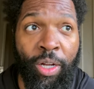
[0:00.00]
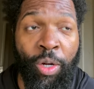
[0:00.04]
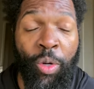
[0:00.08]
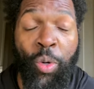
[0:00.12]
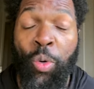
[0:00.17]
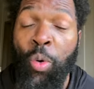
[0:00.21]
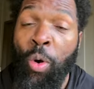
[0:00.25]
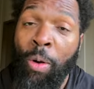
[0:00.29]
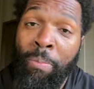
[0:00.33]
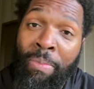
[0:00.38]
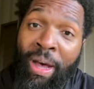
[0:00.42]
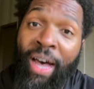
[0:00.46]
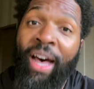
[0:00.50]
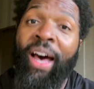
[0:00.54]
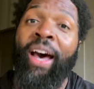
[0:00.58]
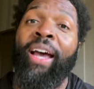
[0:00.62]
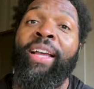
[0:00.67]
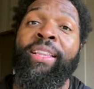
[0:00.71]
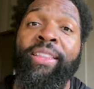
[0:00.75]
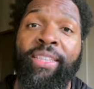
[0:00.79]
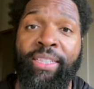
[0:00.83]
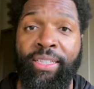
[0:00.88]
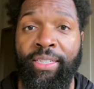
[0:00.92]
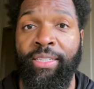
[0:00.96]
who are
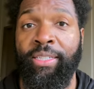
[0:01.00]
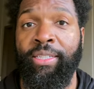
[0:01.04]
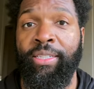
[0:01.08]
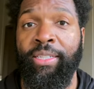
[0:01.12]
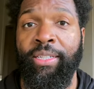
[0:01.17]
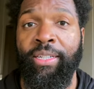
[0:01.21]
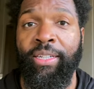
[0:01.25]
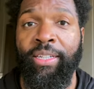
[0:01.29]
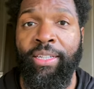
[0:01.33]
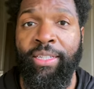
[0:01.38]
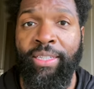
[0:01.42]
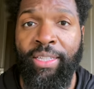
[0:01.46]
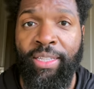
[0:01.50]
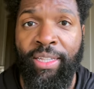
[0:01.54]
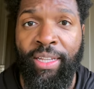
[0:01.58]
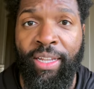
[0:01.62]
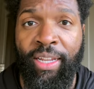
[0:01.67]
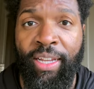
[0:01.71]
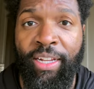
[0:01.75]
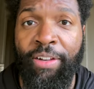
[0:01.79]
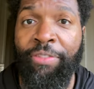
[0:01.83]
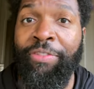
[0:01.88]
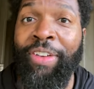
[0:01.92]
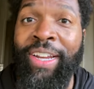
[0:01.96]
behind these
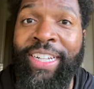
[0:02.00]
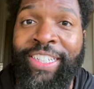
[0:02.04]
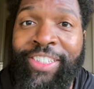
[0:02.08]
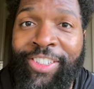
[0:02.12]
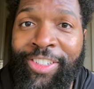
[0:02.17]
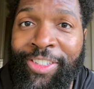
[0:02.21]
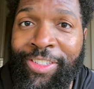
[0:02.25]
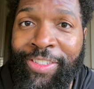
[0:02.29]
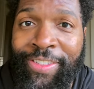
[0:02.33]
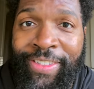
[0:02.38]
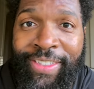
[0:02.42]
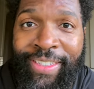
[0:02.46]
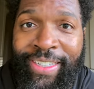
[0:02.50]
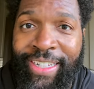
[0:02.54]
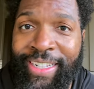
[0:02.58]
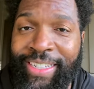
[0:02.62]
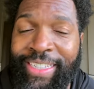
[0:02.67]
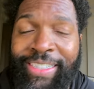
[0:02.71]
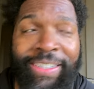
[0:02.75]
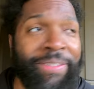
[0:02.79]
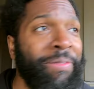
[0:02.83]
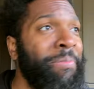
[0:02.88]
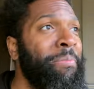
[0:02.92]
innovations and